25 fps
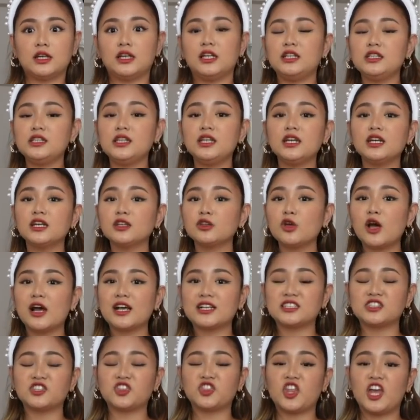Hindi na to
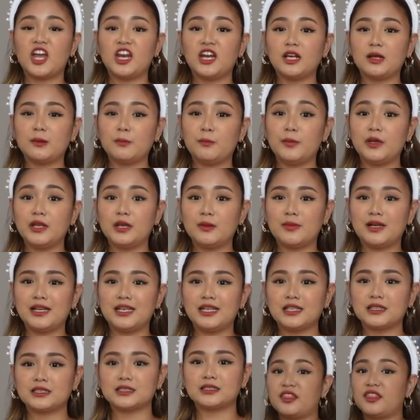aesthetic
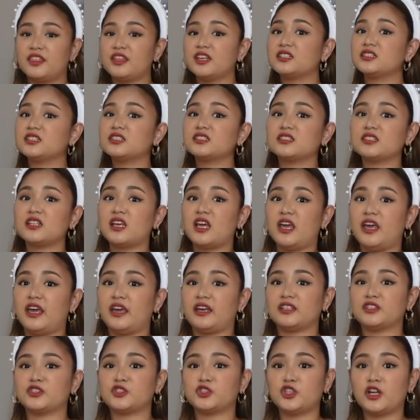minimalist. This is
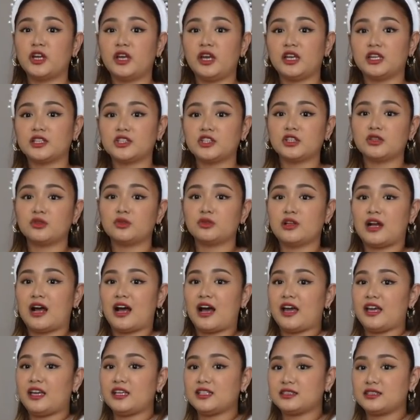extra, extra to
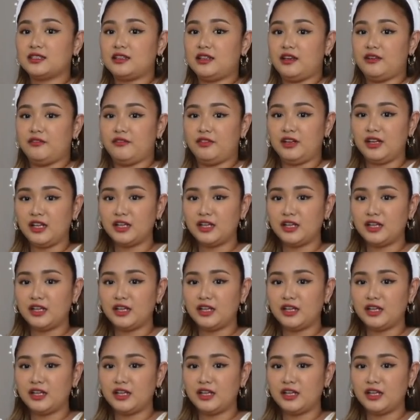the highest level.